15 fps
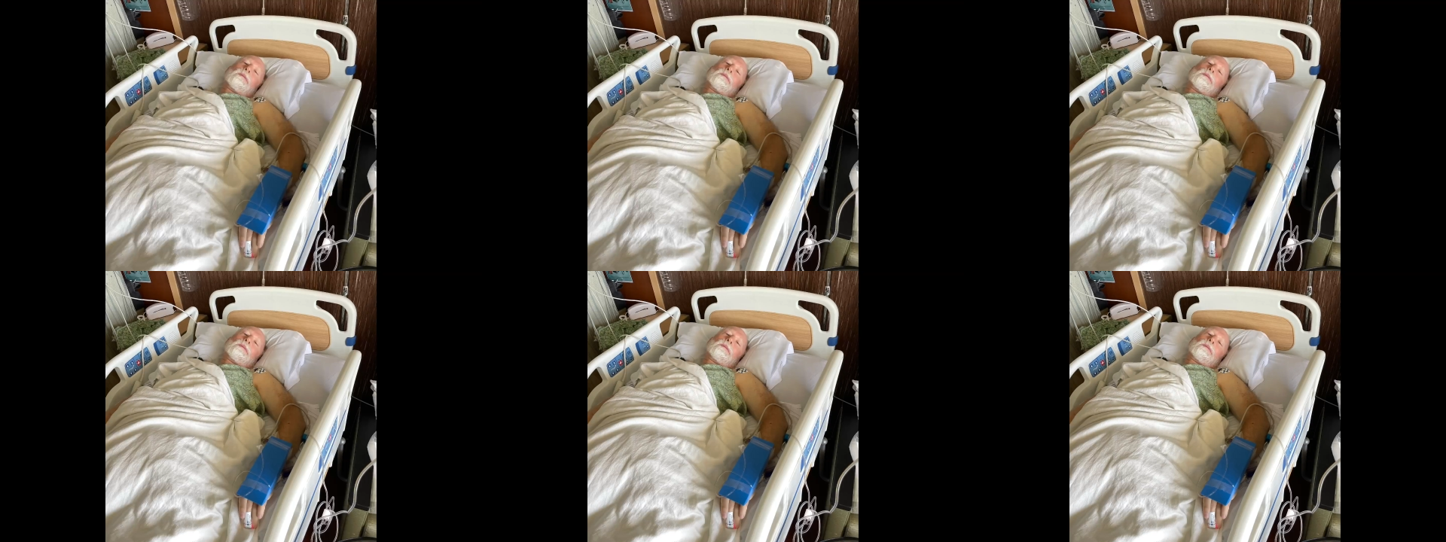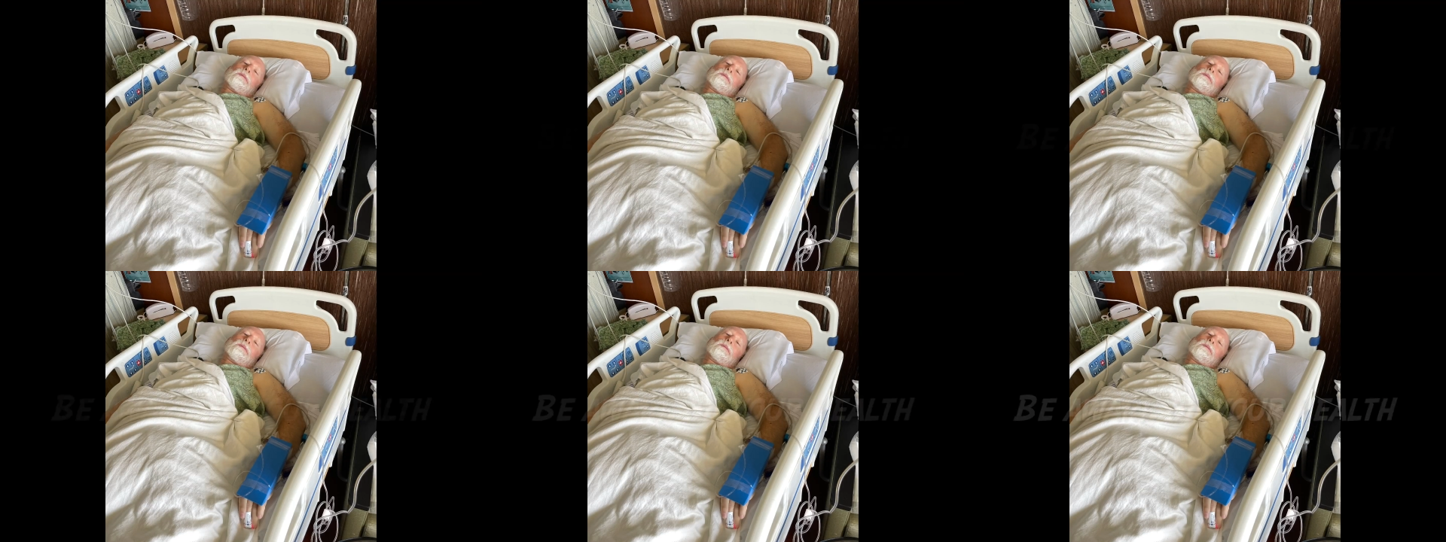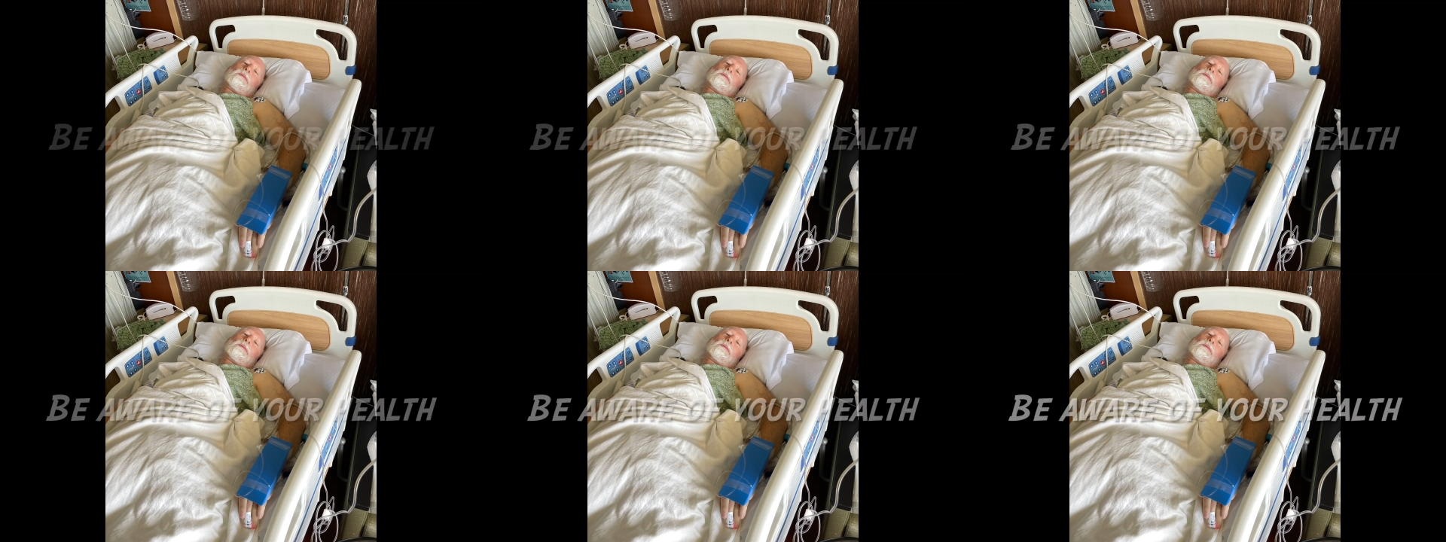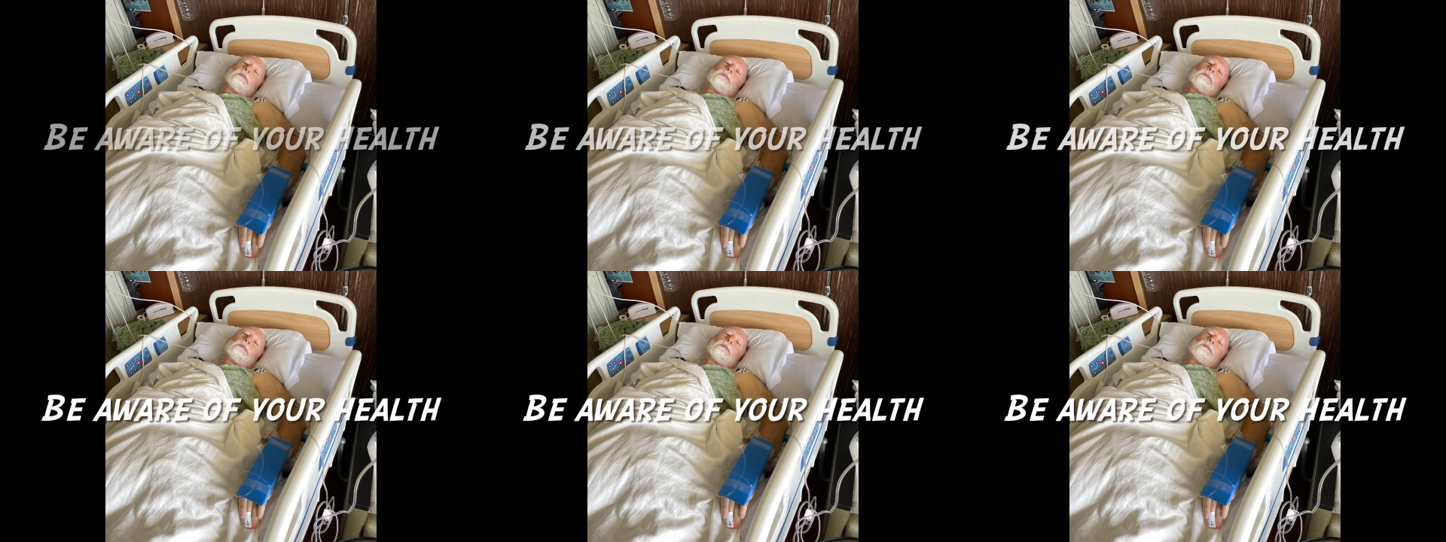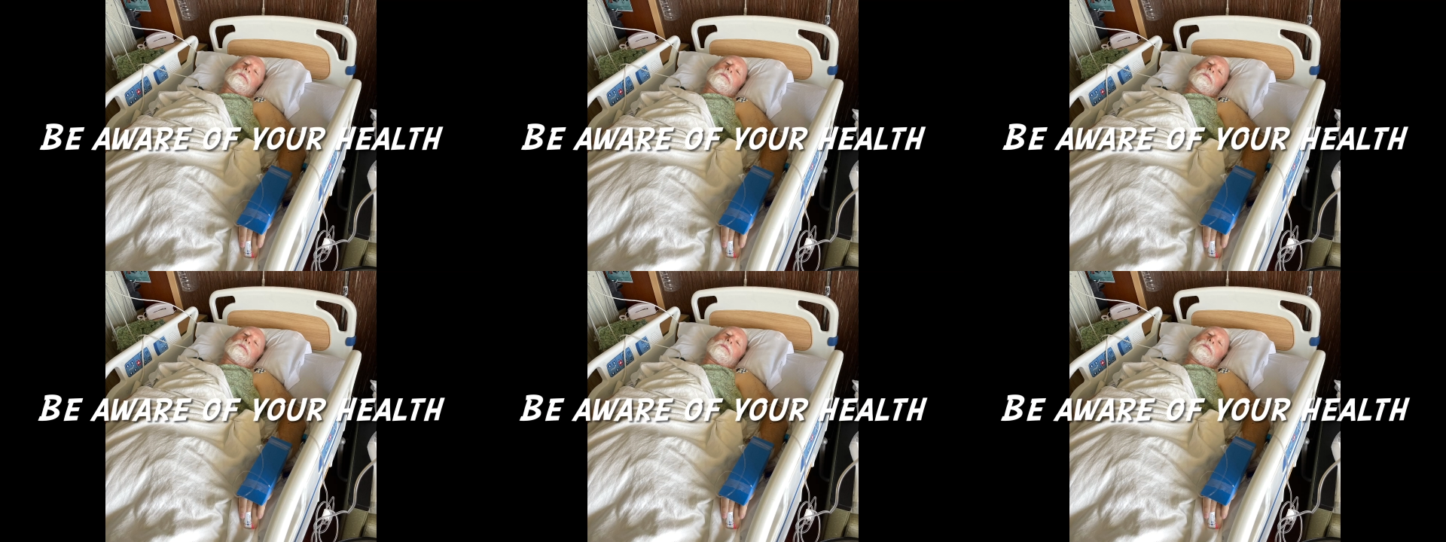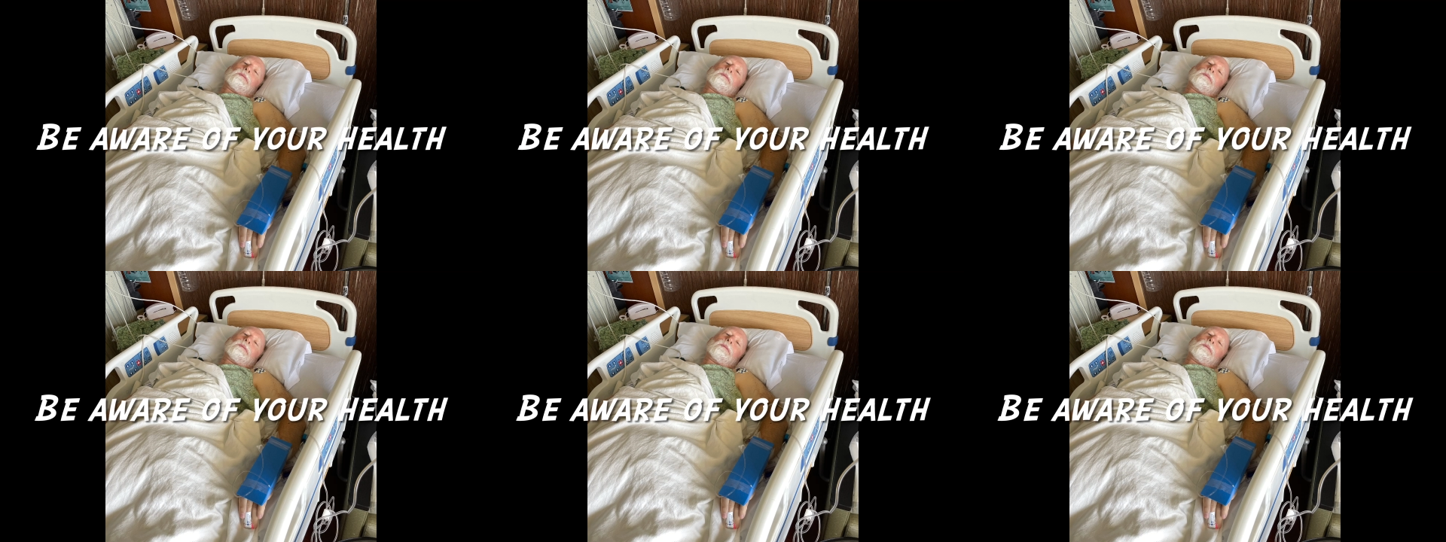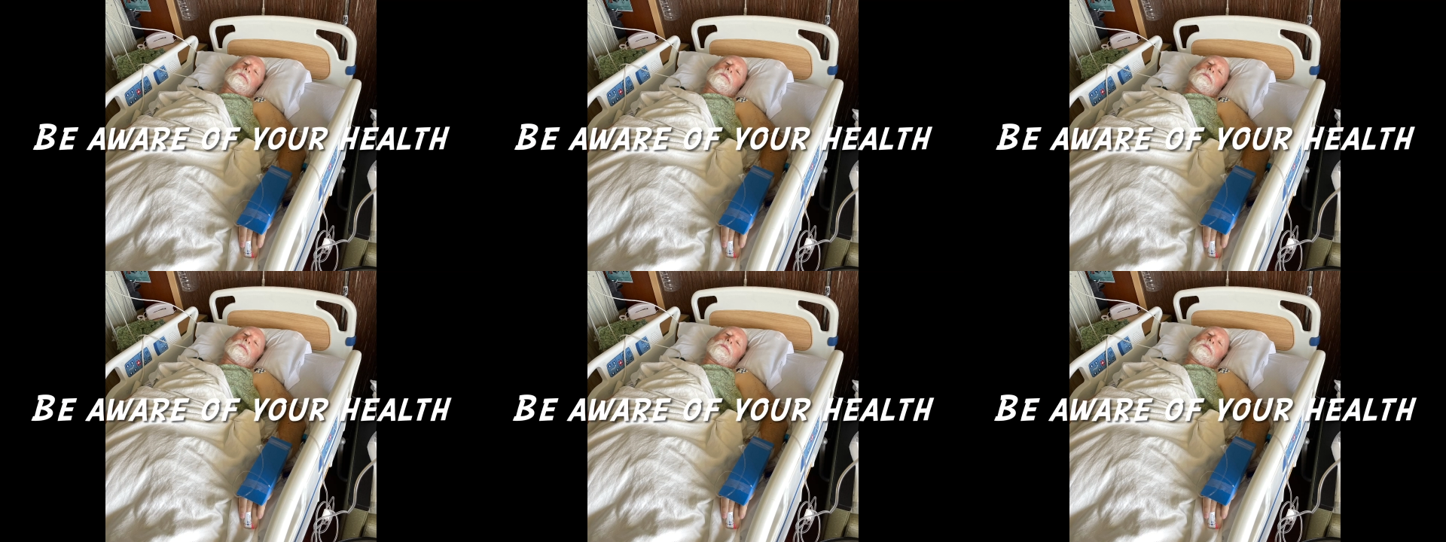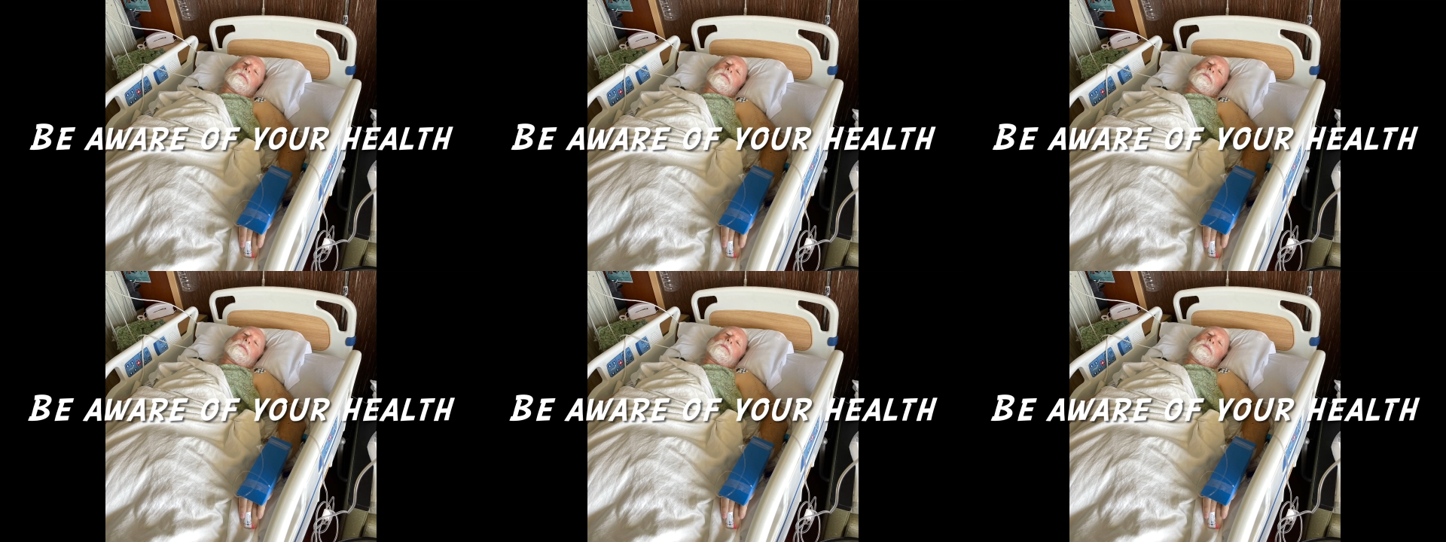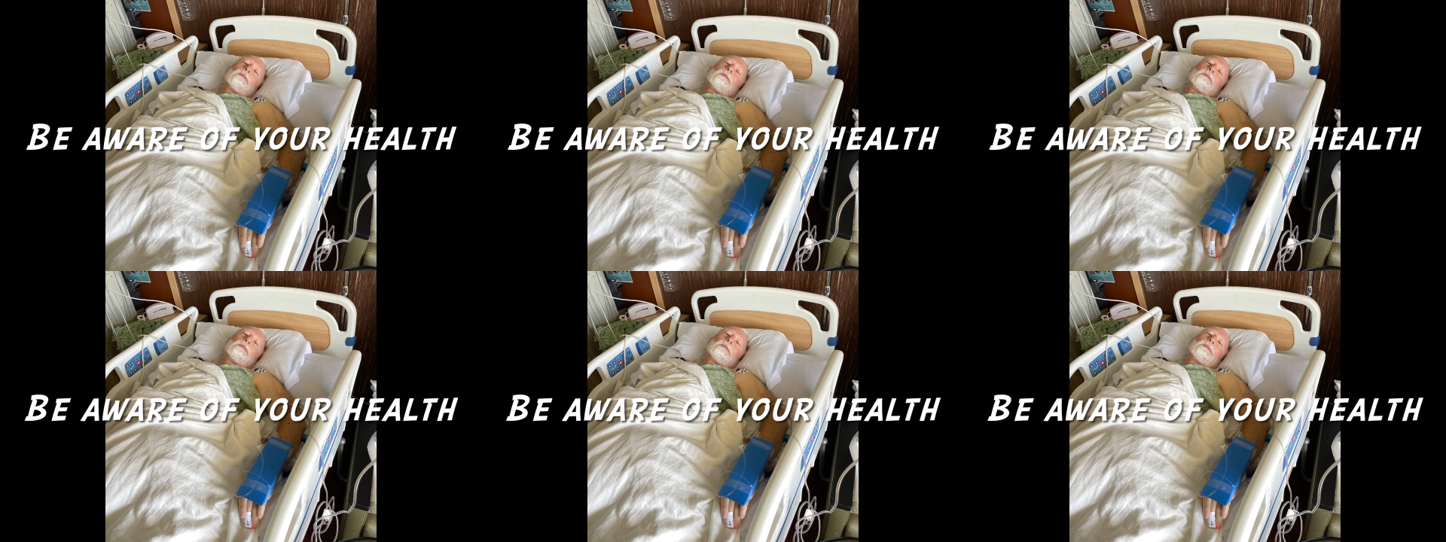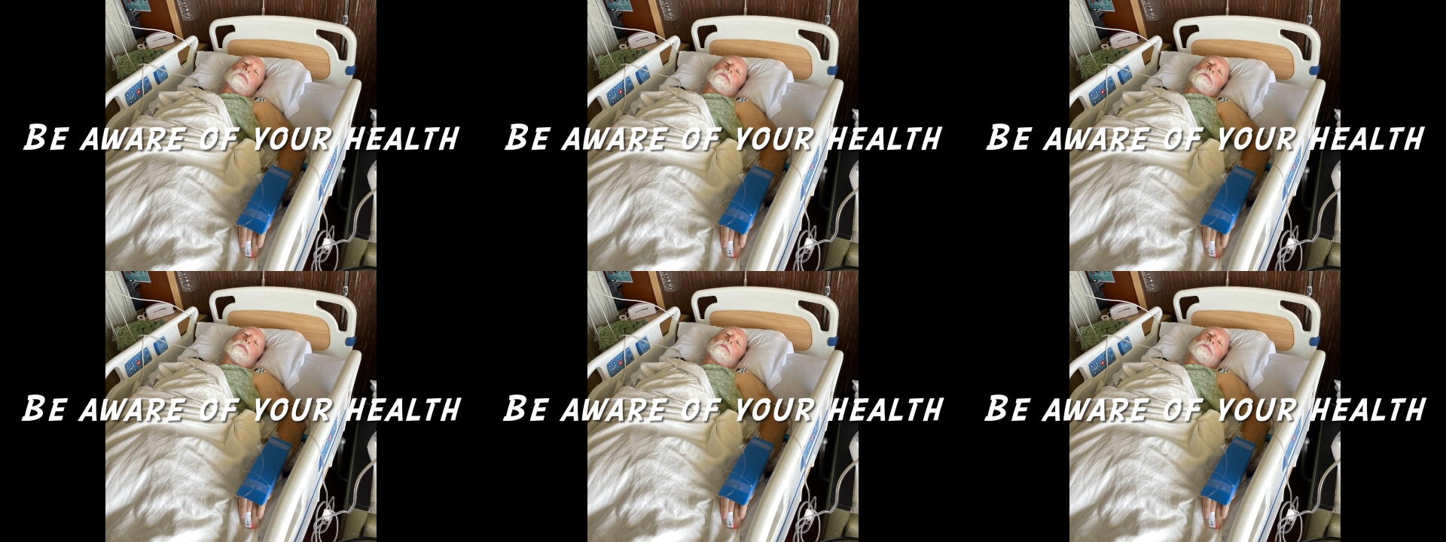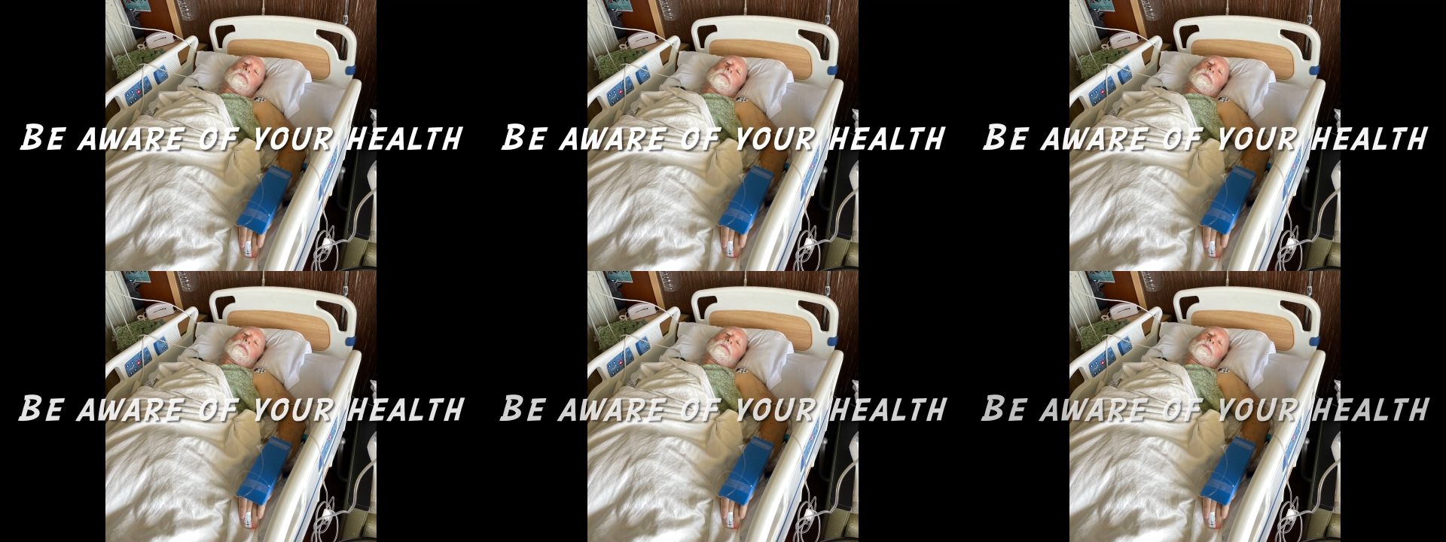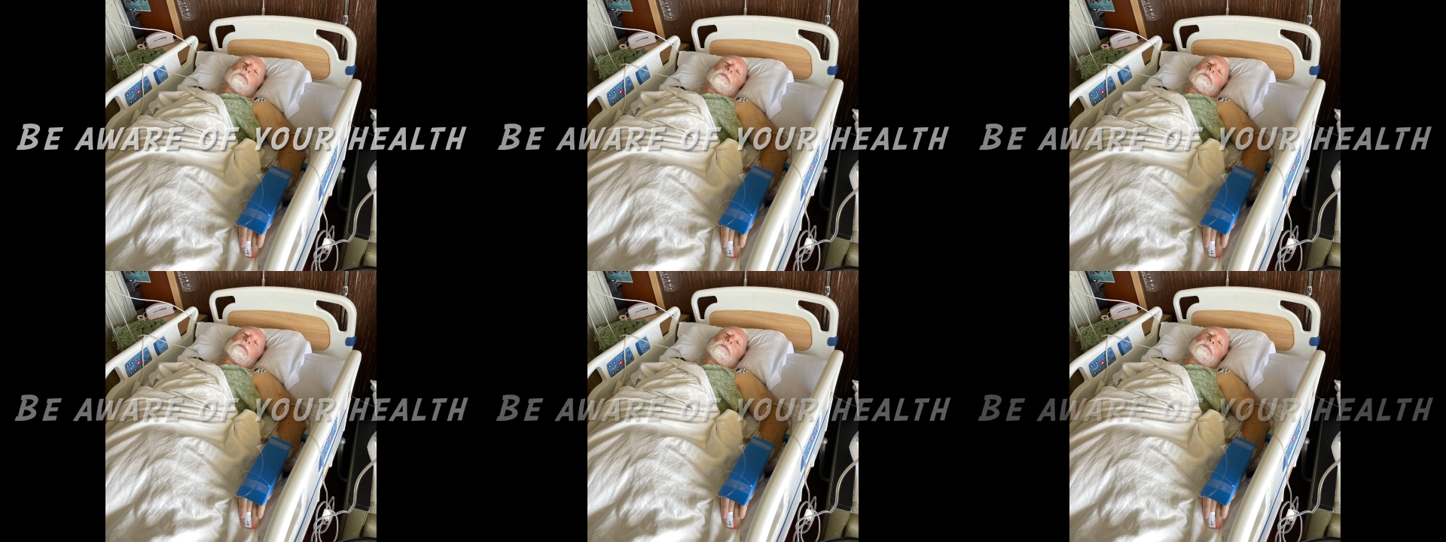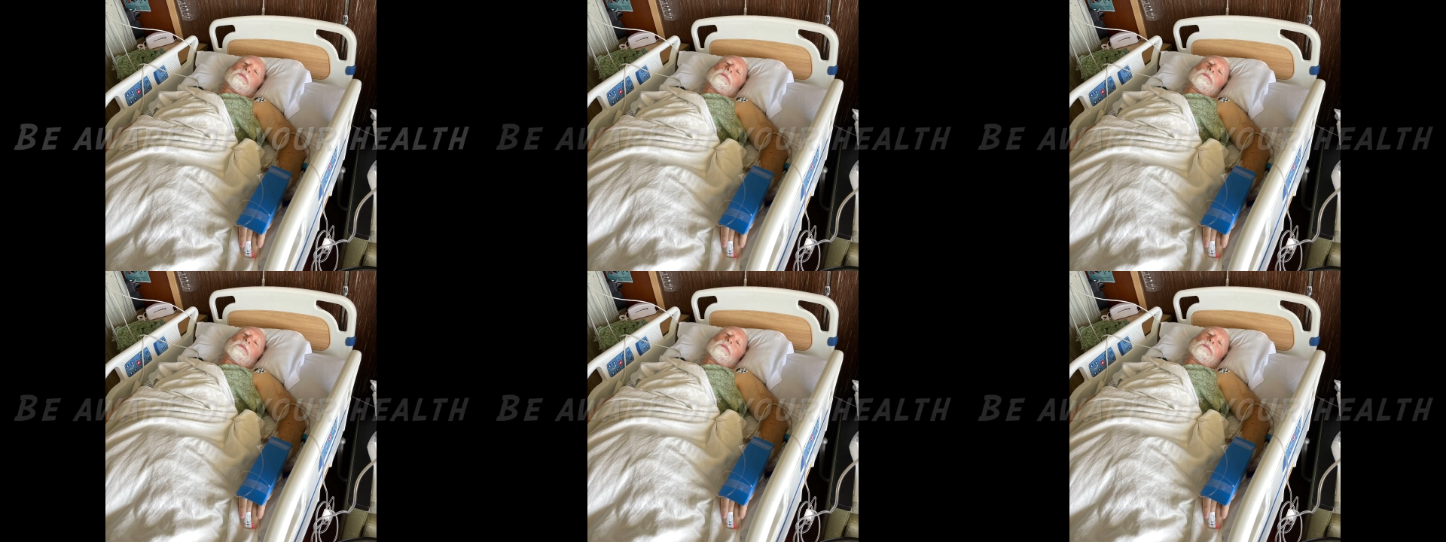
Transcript: No face is visible, so there are no lips to read.